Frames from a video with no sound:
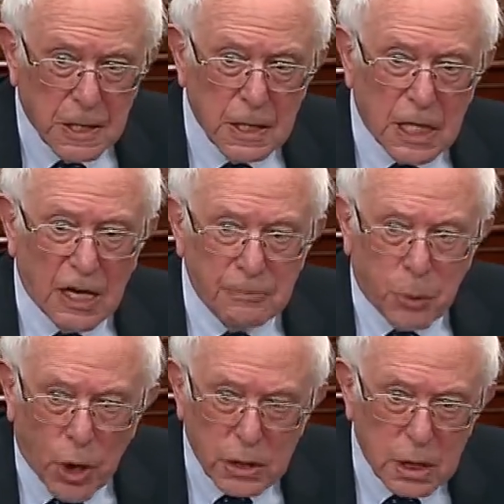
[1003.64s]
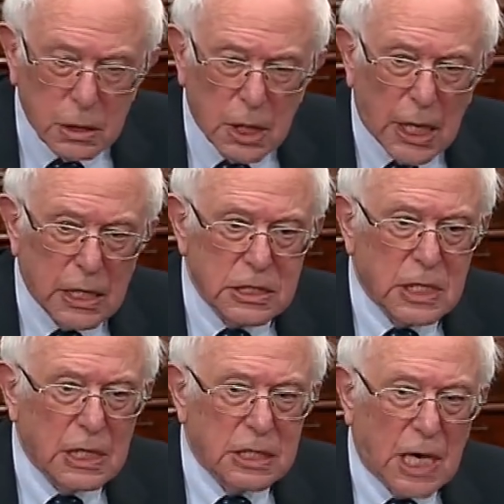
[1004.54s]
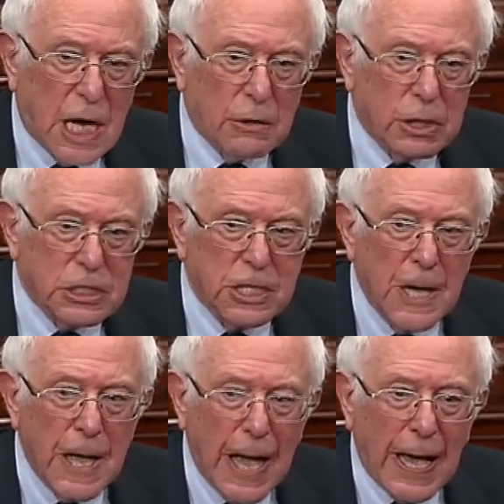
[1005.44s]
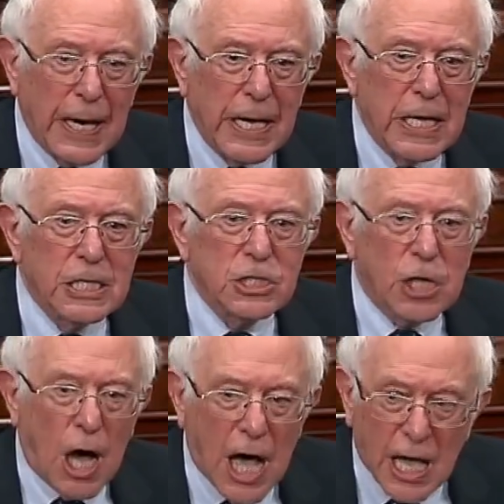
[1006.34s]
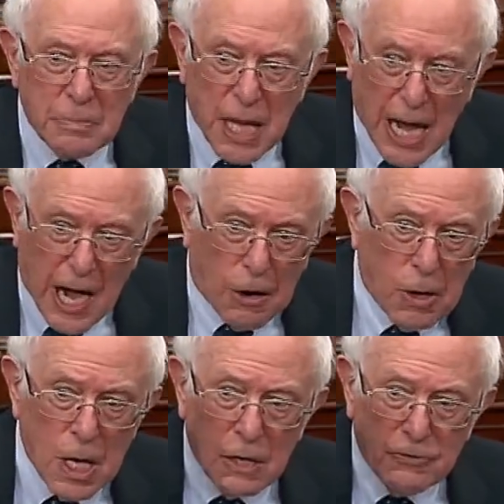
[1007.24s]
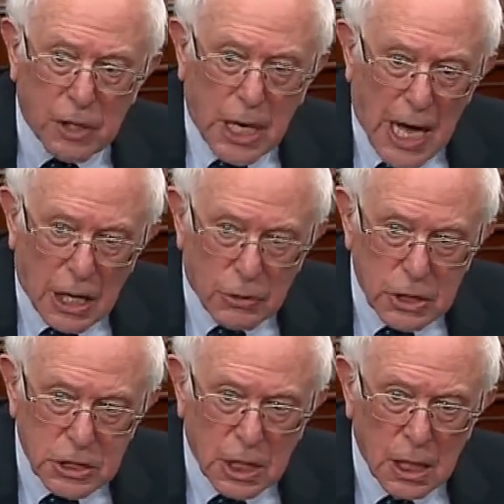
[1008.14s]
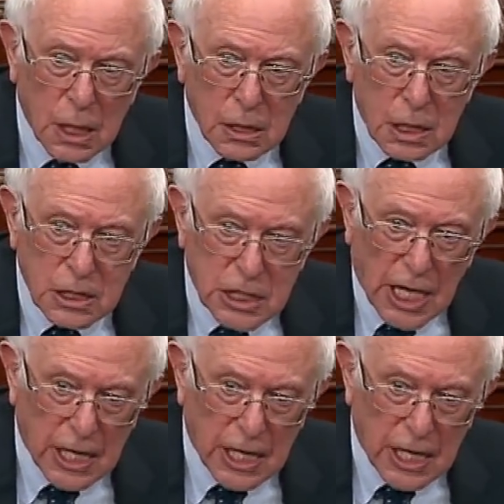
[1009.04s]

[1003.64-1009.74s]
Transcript: They have bought the United States Congress, and it is time now for Congress to stand